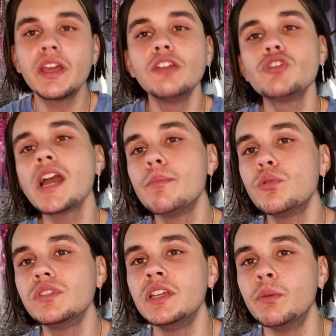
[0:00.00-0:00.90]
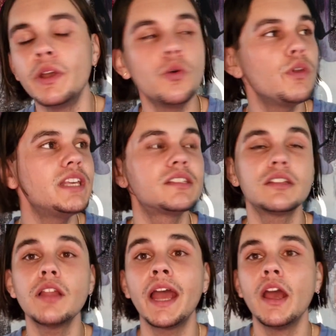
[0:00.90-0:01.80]
look in Dragon Ball Z, when all
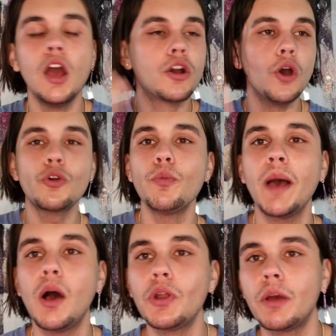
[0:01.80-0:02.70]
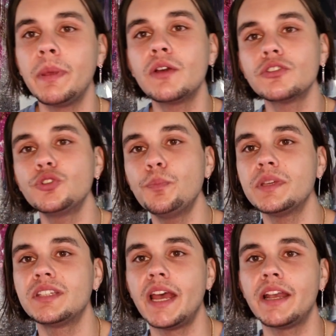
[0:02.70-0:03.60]
these, like, Goku powered up, he got
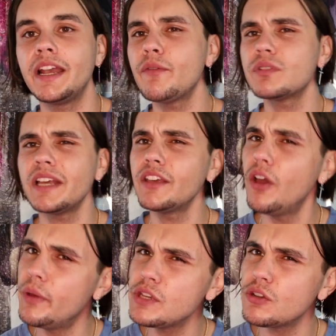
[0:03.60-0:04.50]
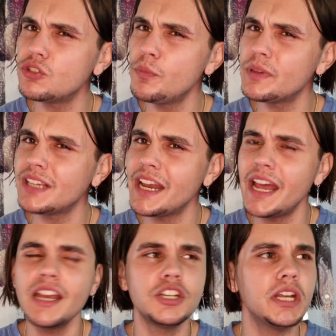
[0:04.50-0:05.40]
Super Saiyan, and everyone's like, yo, he's got Super Saiyan
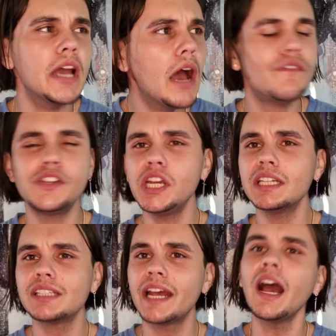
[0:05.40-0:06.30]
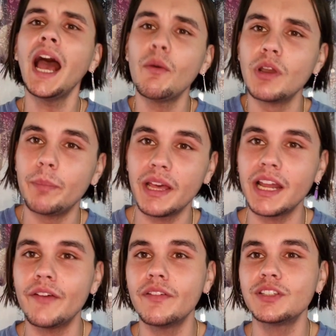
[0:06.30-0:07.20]
energy. Vegeta's like, I want a bit
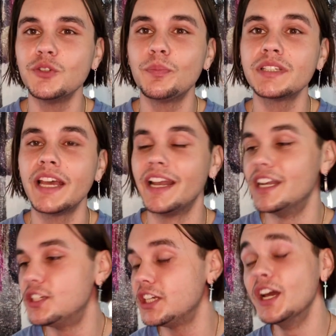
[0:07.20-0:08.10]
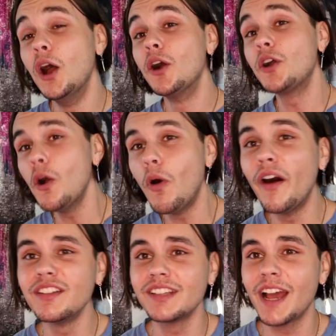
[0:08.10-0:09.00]
of that Super Saiyan energy.
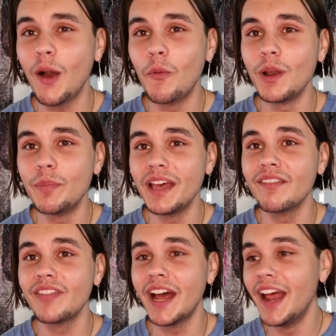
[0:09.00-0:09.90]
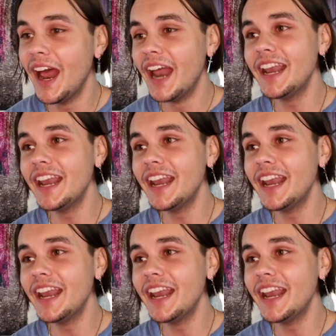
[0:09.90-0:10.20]
Gohan's like, I want a bit of that.